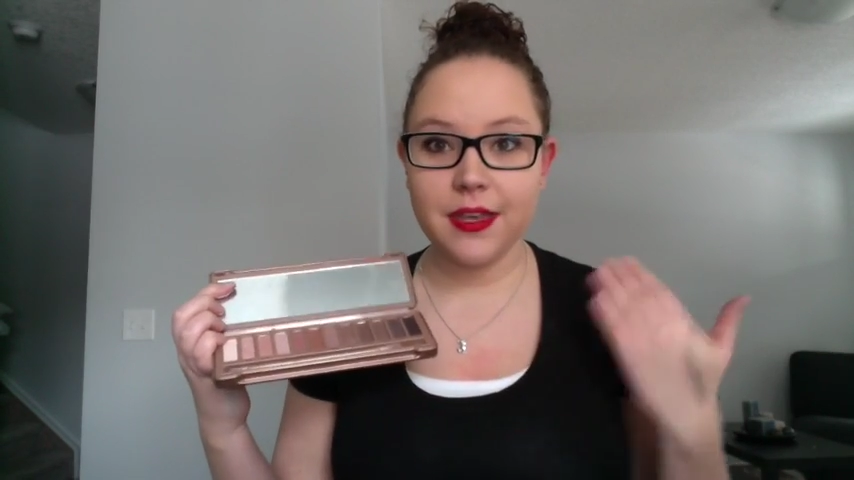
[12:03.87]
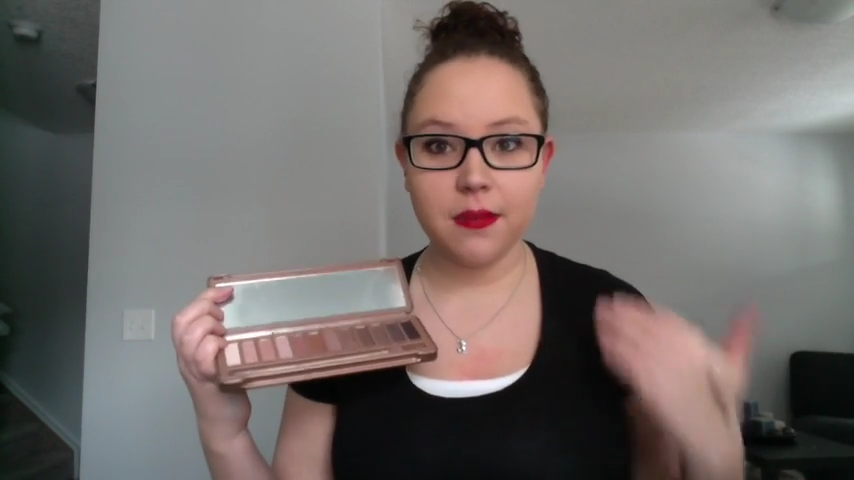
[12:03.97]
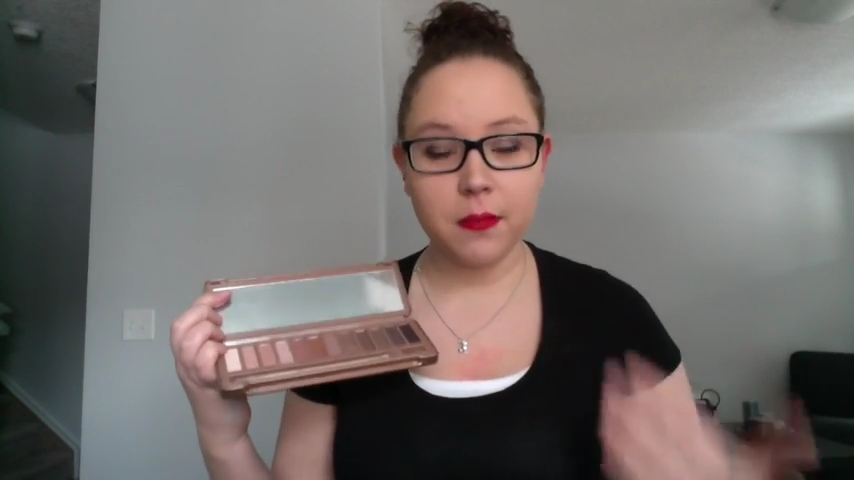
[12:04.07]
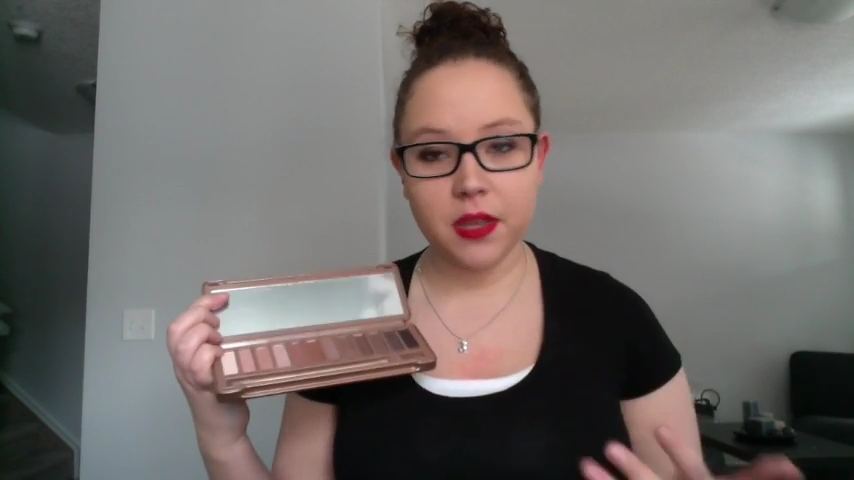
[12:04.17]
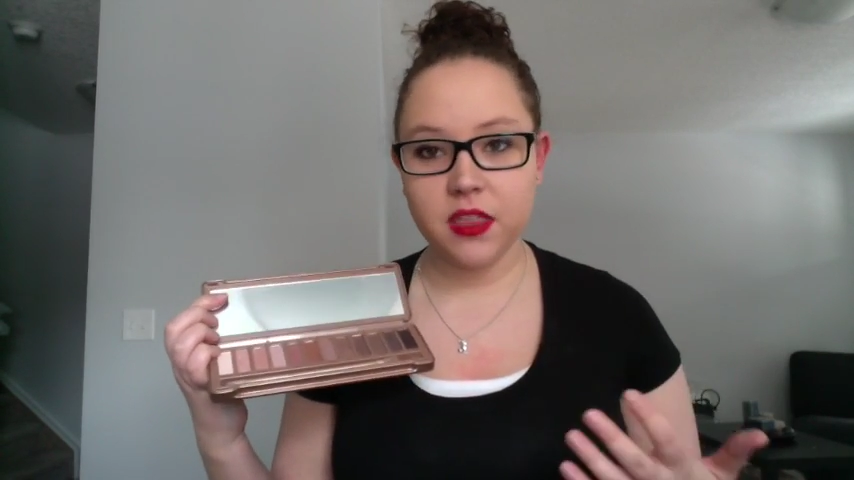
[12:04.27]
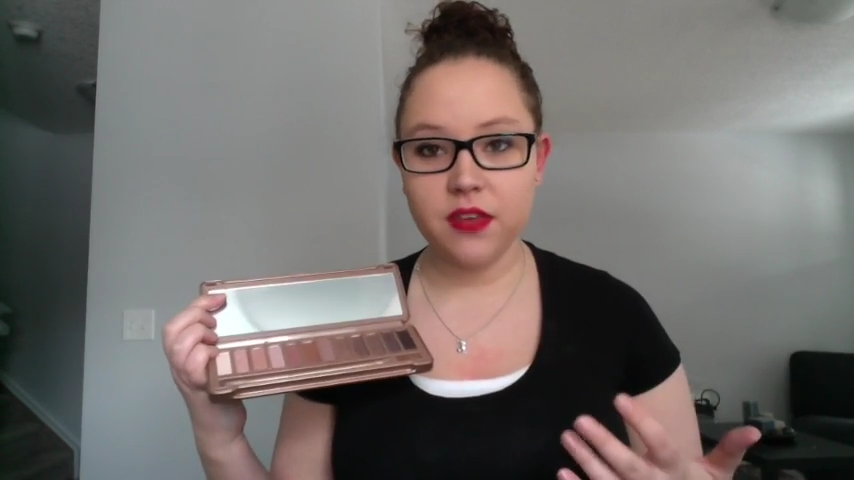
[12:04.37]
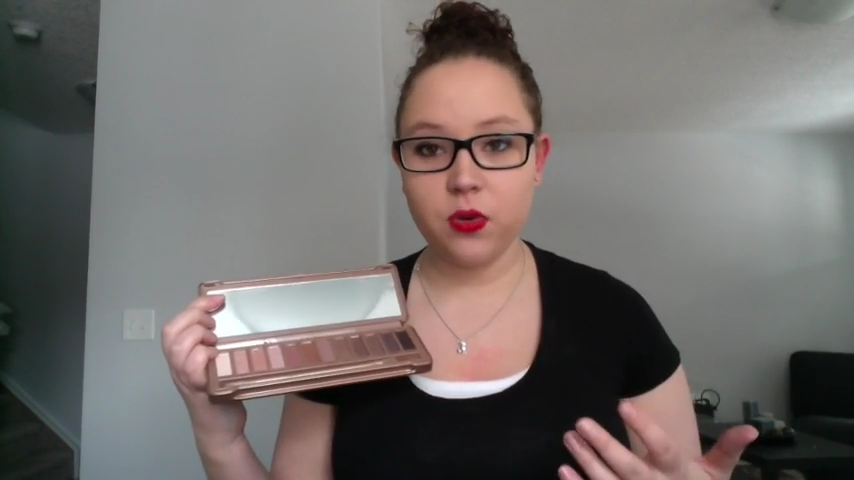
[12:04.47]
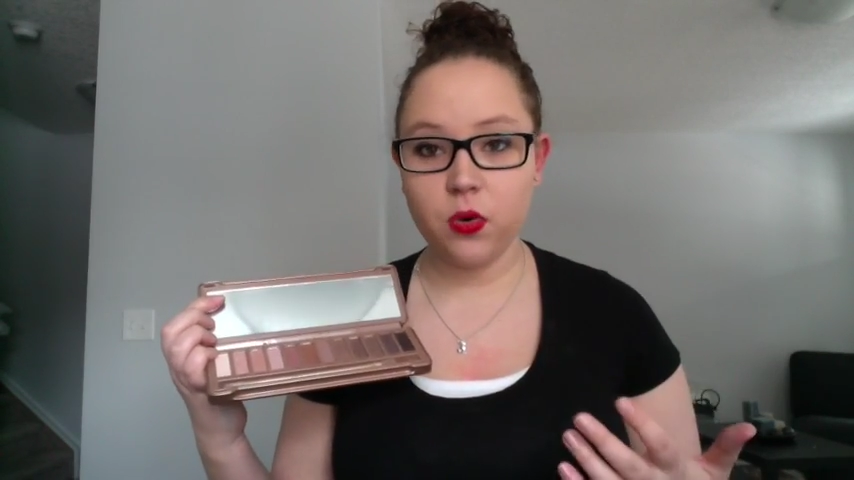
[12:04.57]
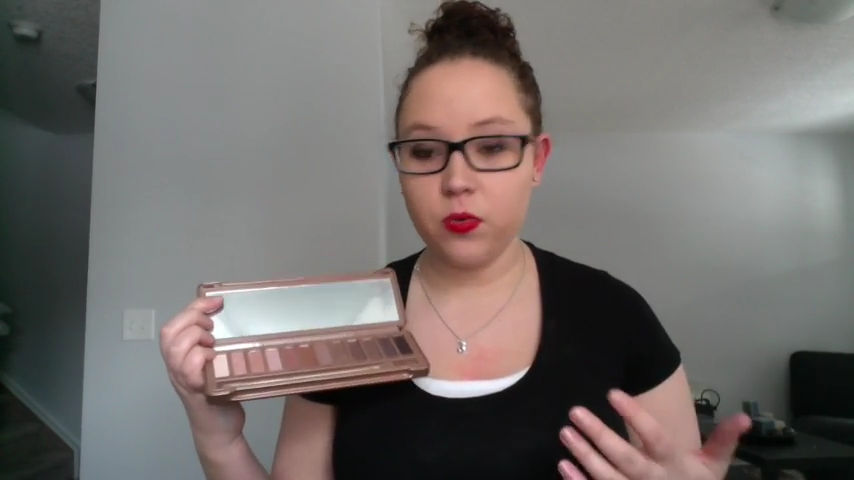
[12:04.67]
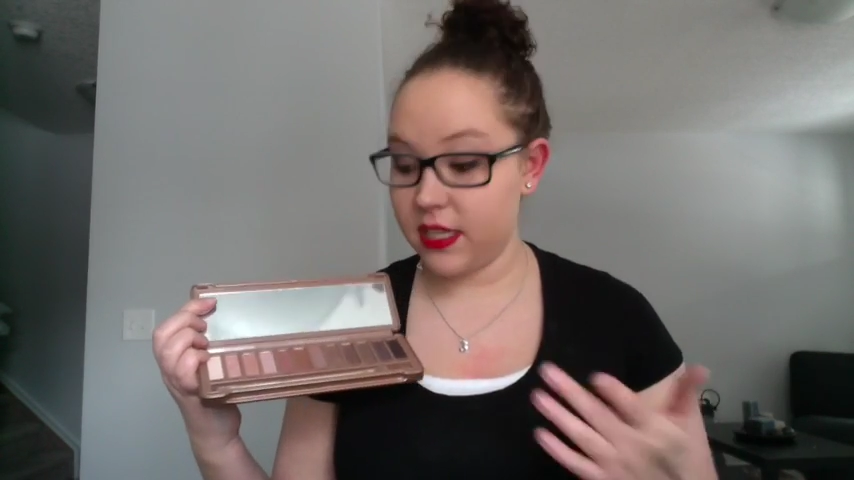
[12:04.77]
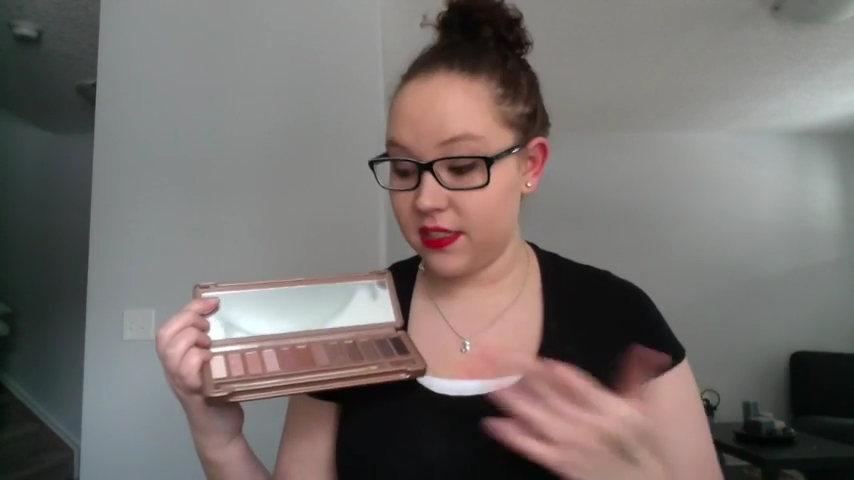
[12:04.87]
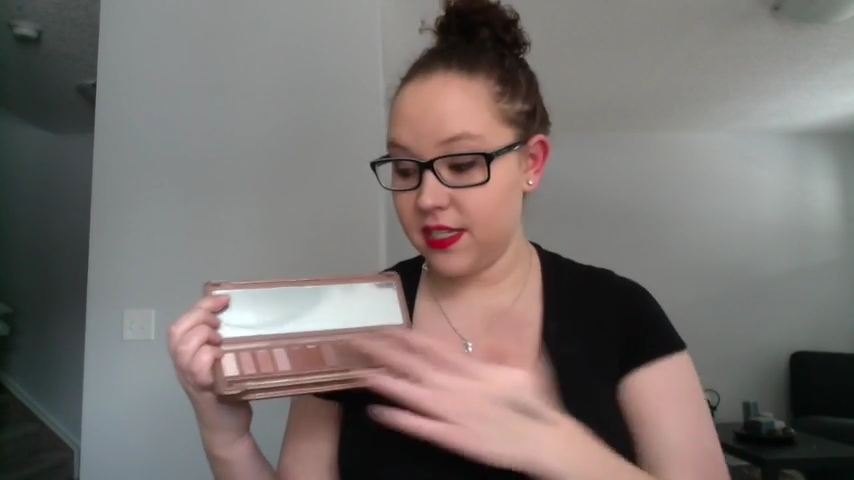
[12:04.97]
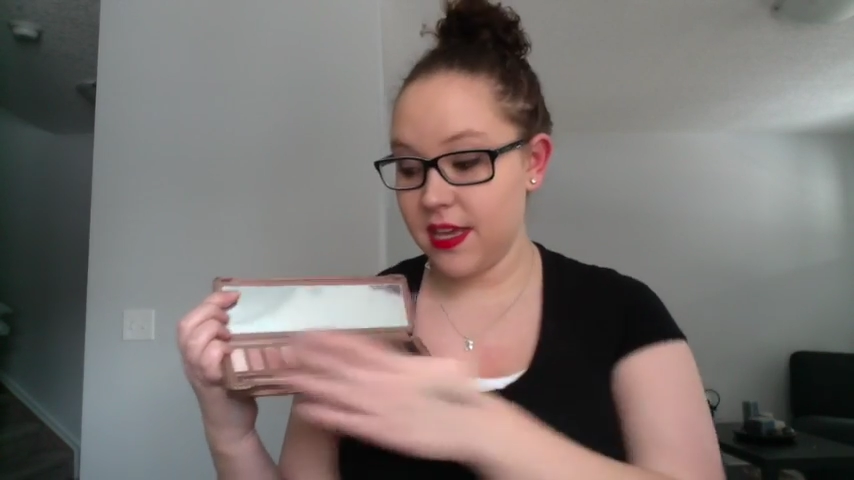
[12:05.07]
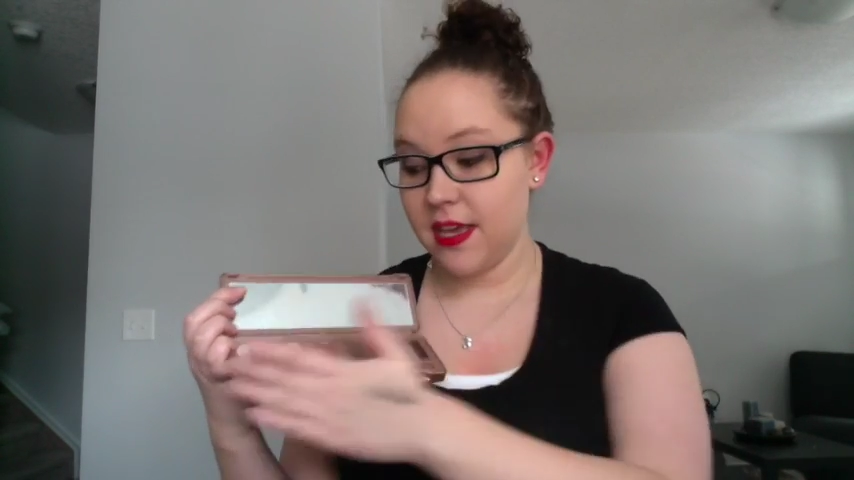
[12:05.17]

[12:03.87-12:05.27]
in the month I've owned this,